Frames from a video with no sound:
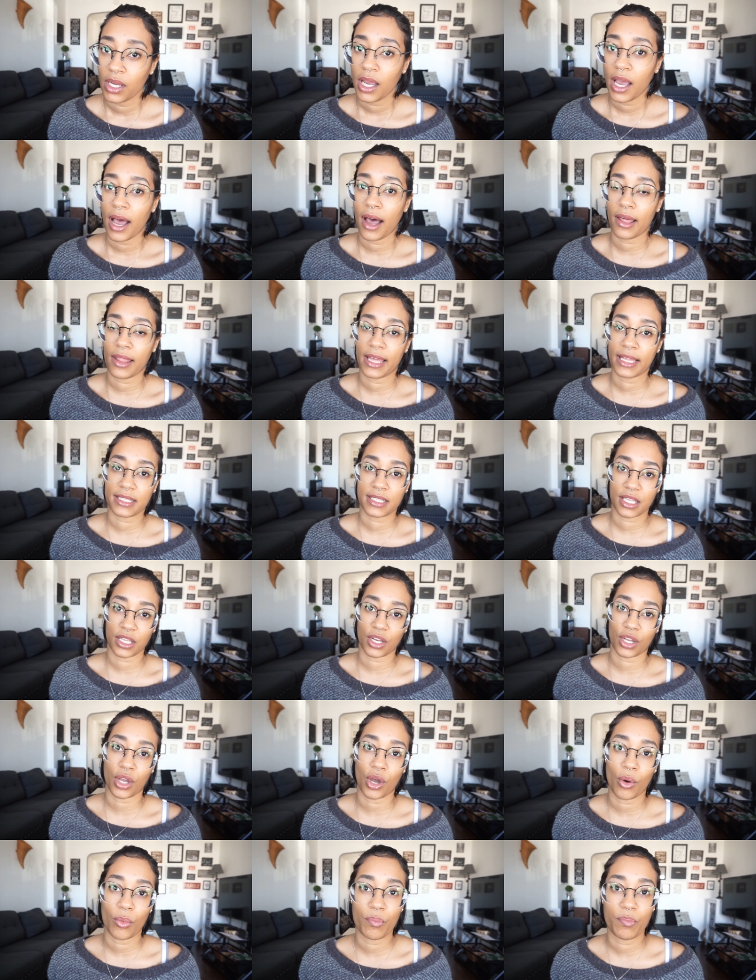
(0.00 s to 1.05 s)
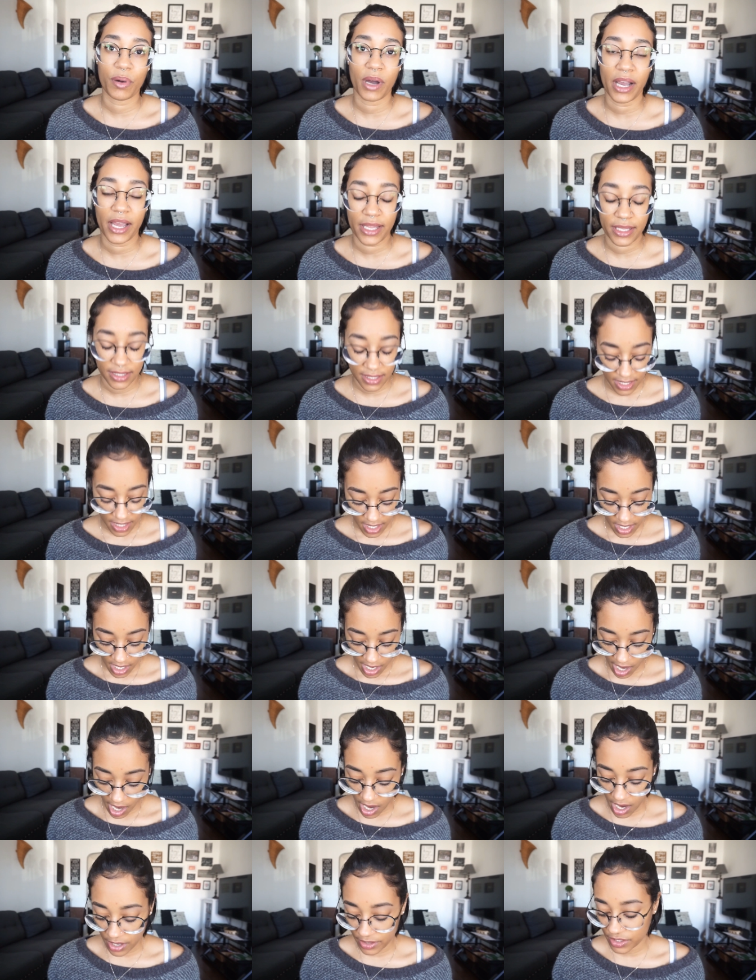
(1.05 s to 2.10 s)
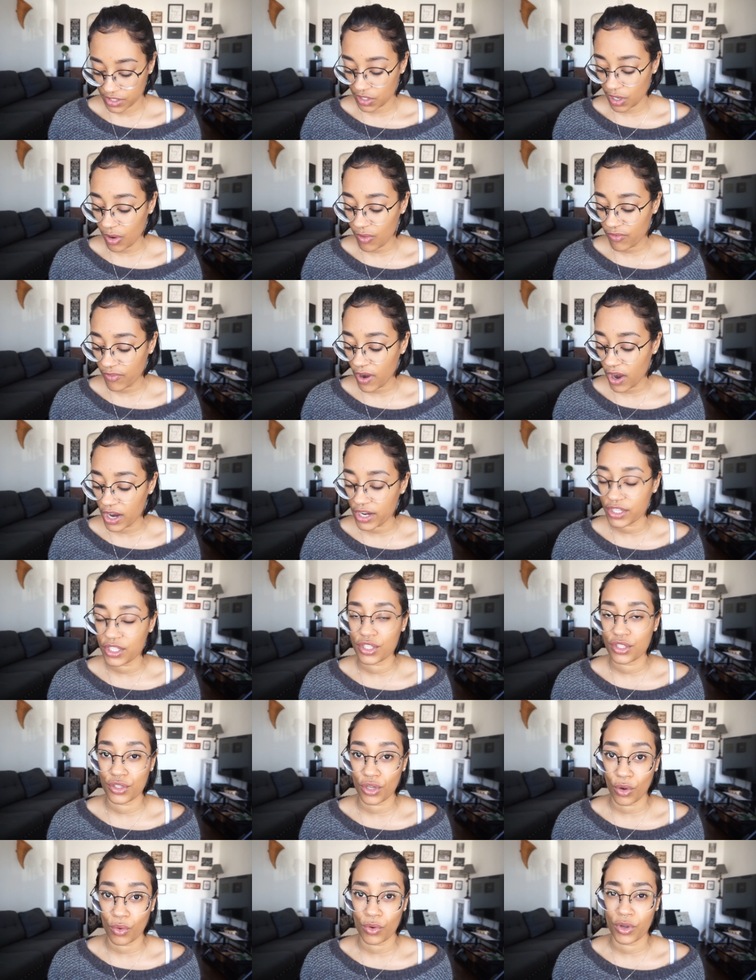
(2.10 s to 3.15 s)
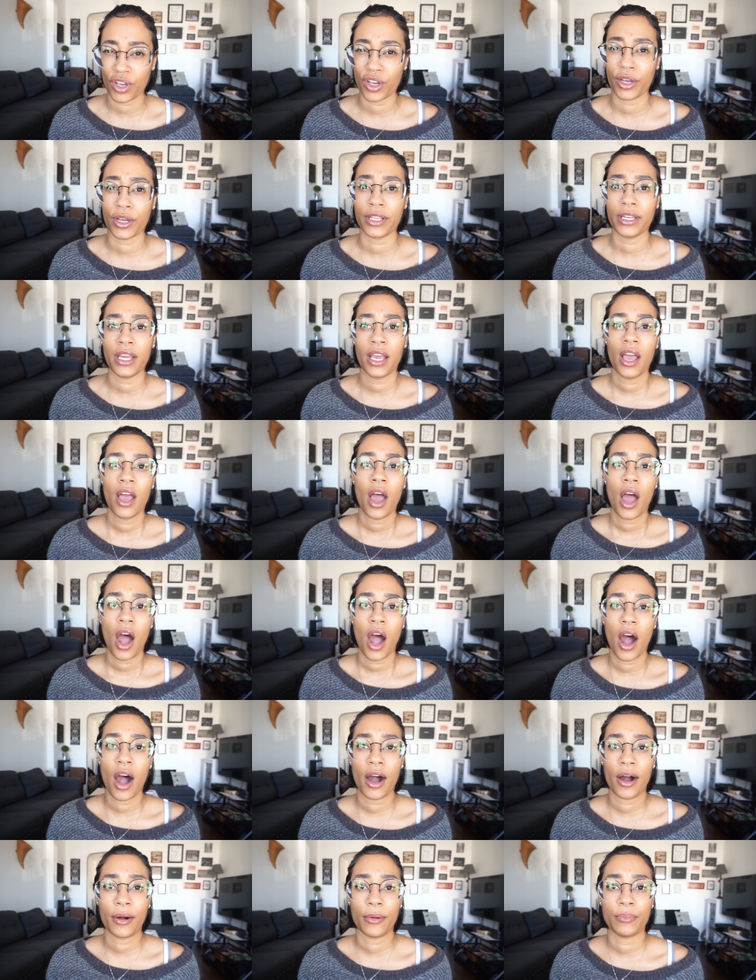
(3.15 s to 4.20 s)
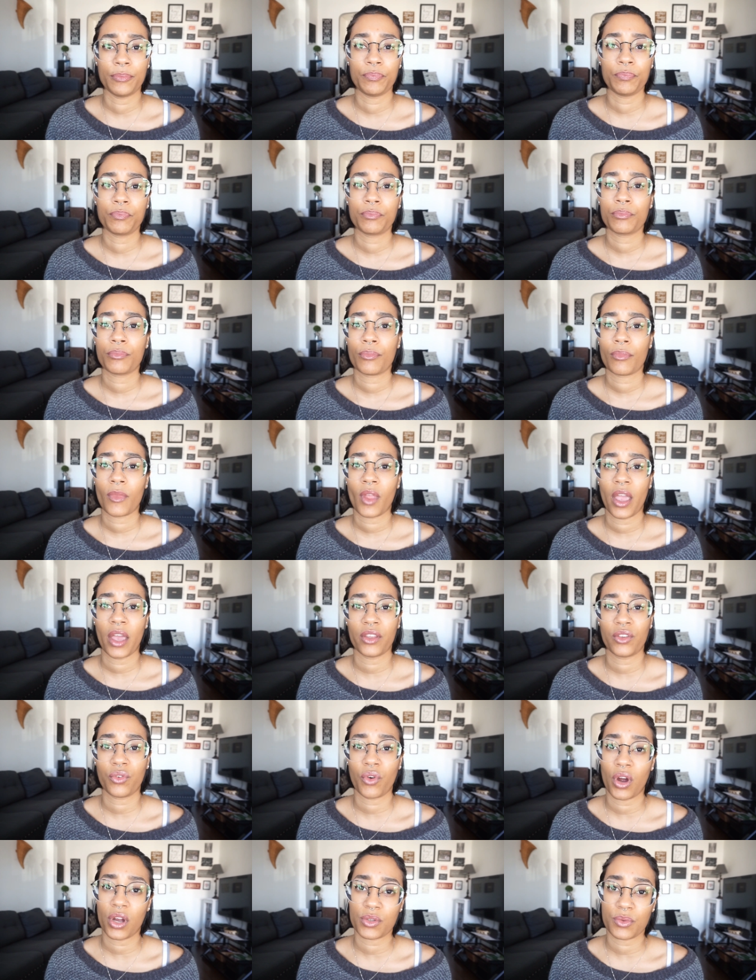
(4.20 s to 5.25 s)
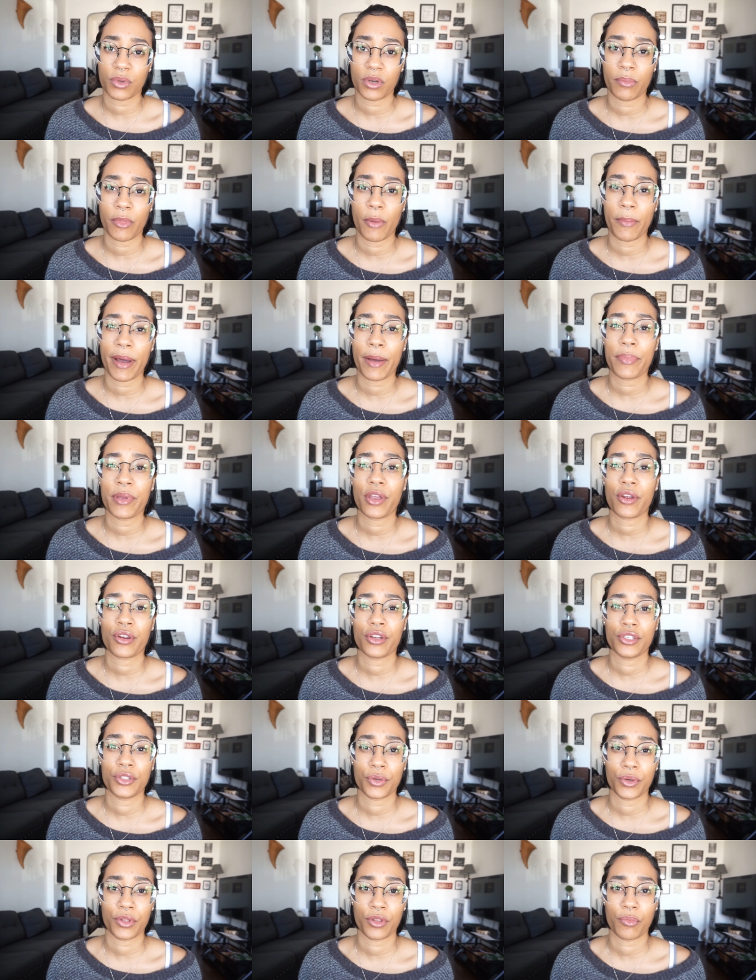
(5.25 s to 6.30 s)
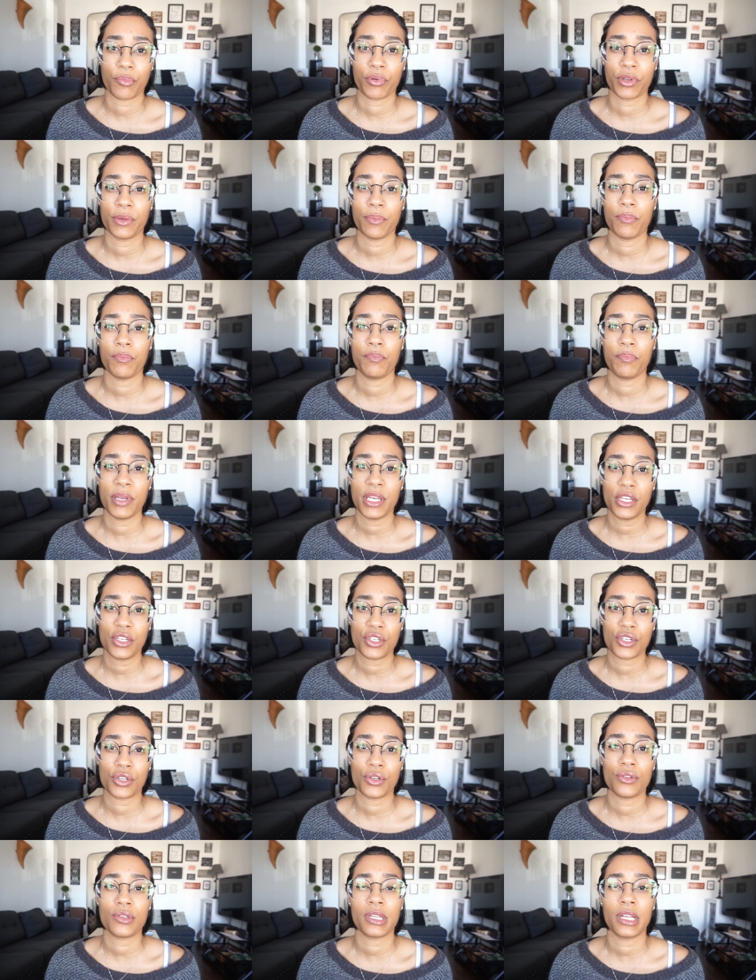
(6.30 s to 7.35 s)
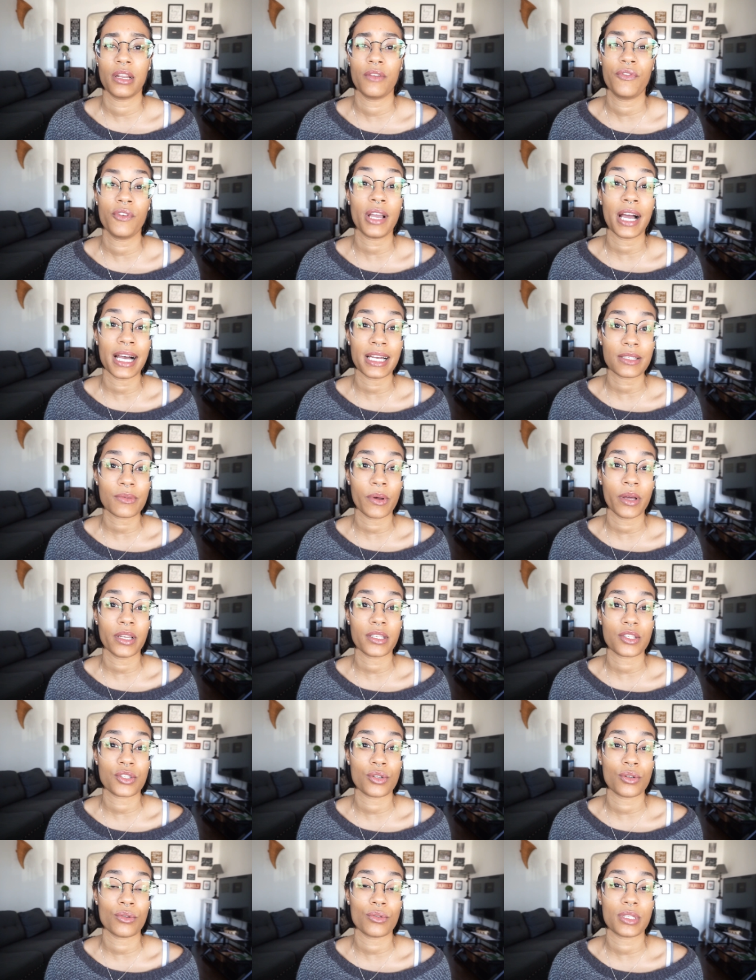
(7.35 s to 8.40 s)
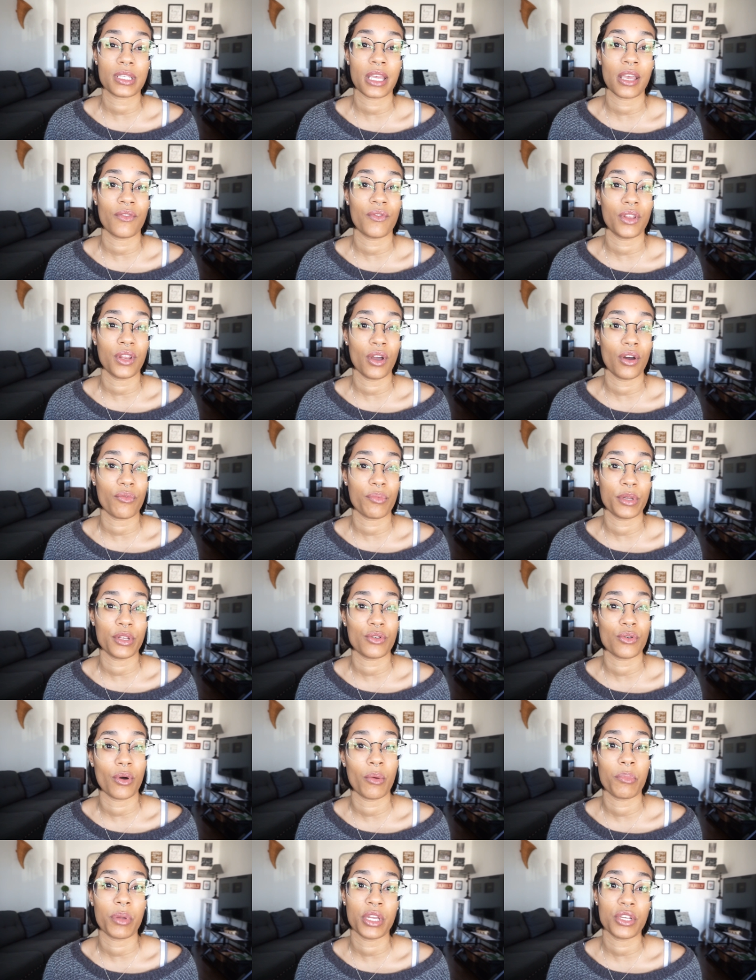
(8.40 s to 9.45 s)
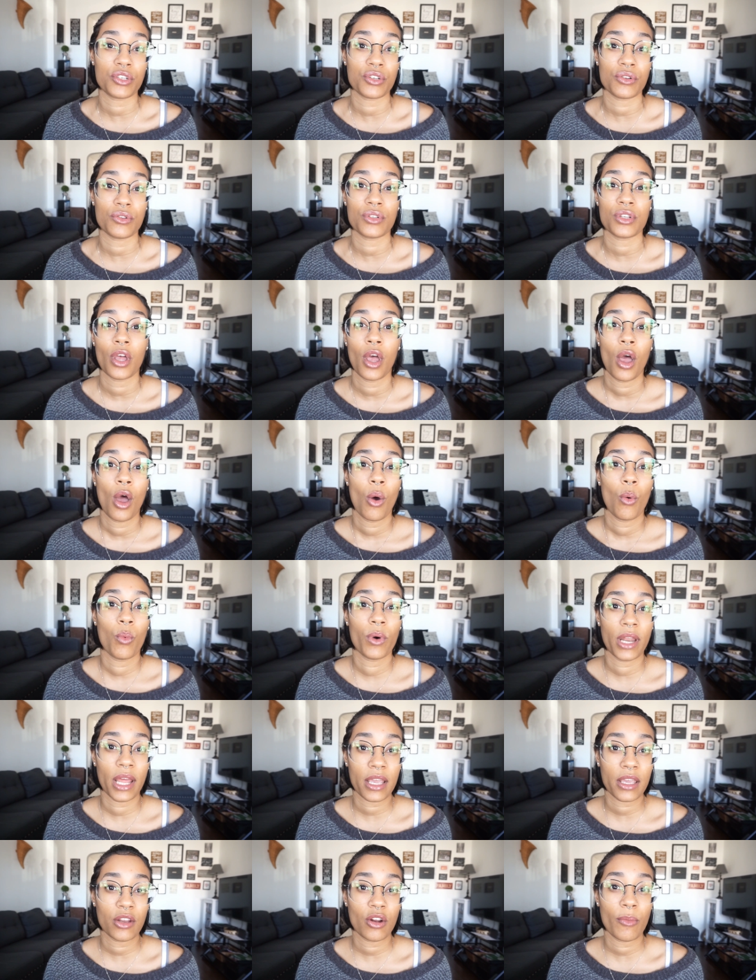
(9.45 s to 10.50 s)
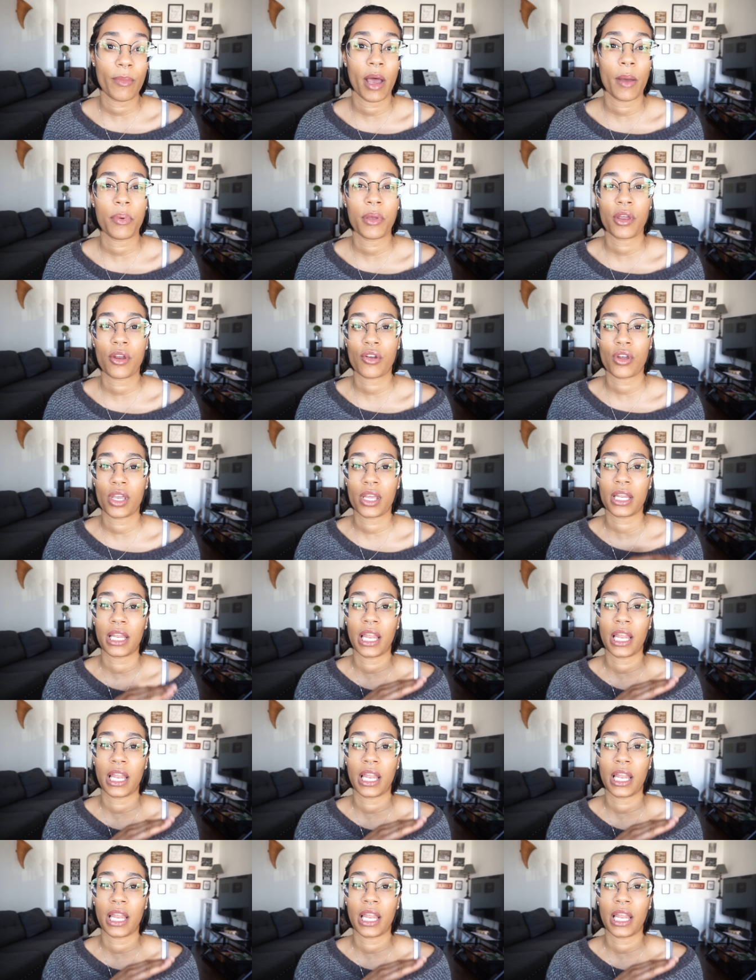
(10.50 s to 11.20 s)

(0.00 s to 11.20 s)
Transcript: how that's gonna go, but uh, so far so good. Um, as far as when I'm on my period doing the beet juice. And if you guys want to see a video of me doing beet juice, when I get on my period,